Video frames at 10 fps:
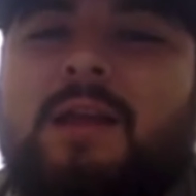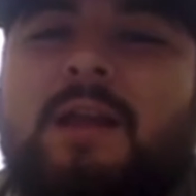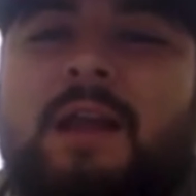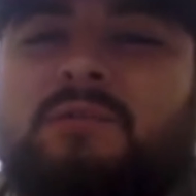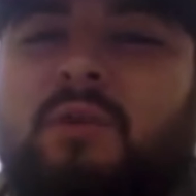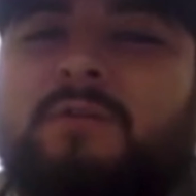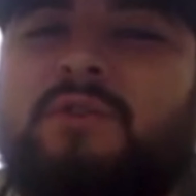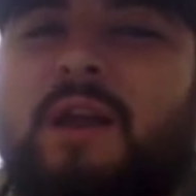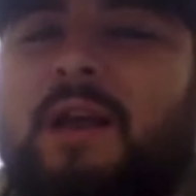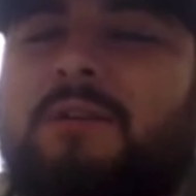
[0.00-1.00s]
He had 12
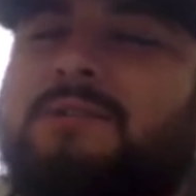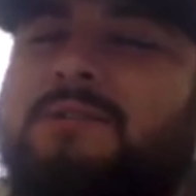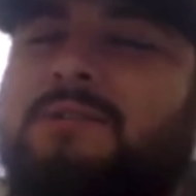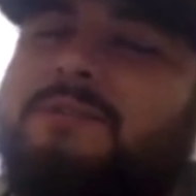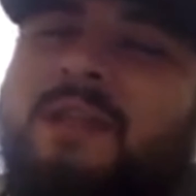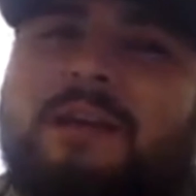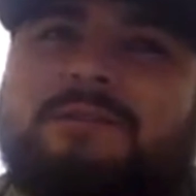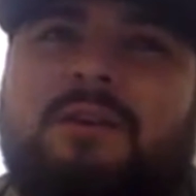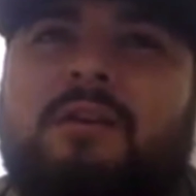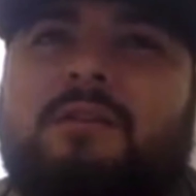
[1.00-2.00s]
strikeouts his last
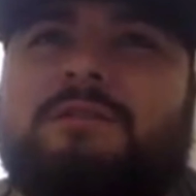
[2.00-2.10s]
start.